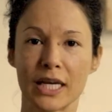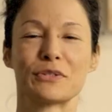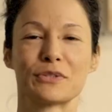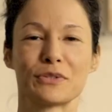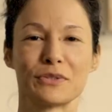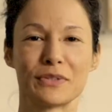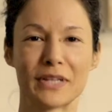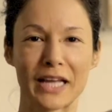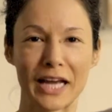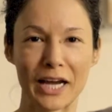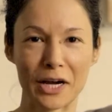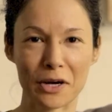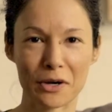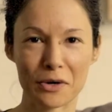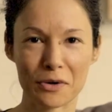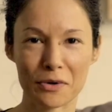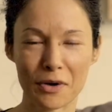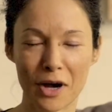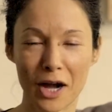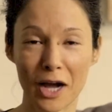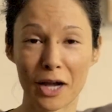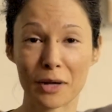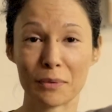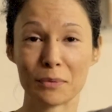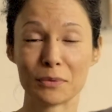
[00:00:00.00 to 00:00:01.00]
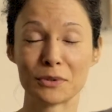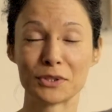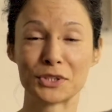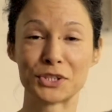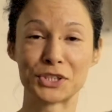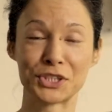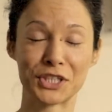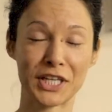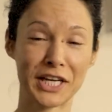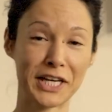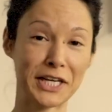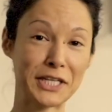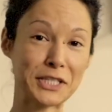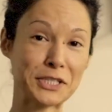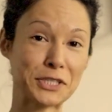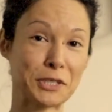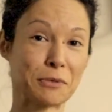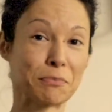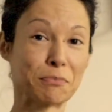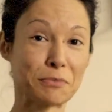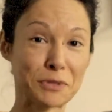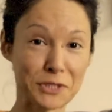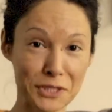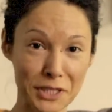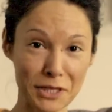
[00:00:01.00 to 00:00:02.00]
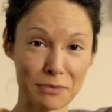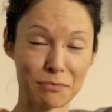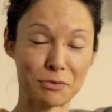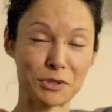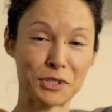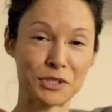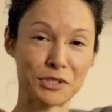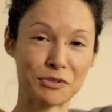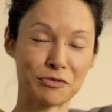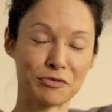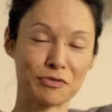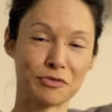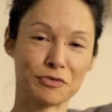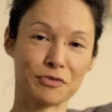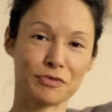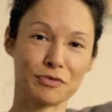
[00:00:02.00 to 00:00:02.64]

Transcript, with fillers: So now I will share some tips